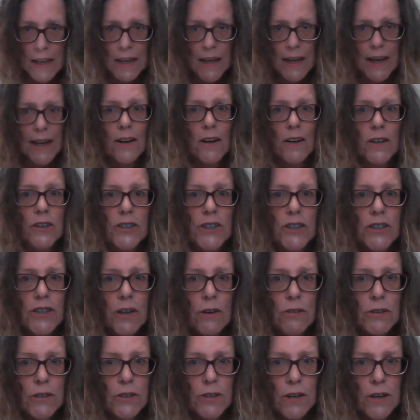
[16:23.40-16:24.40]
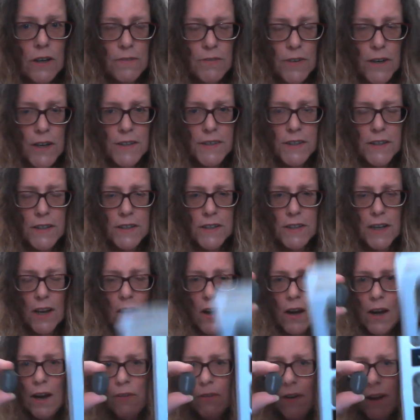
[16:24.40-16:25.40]
hang on, I'll just show it to you first. It's the
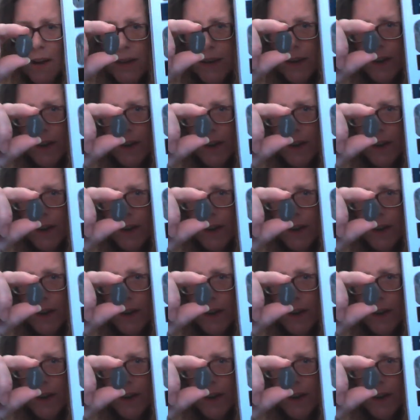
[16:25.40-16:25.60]
eye one.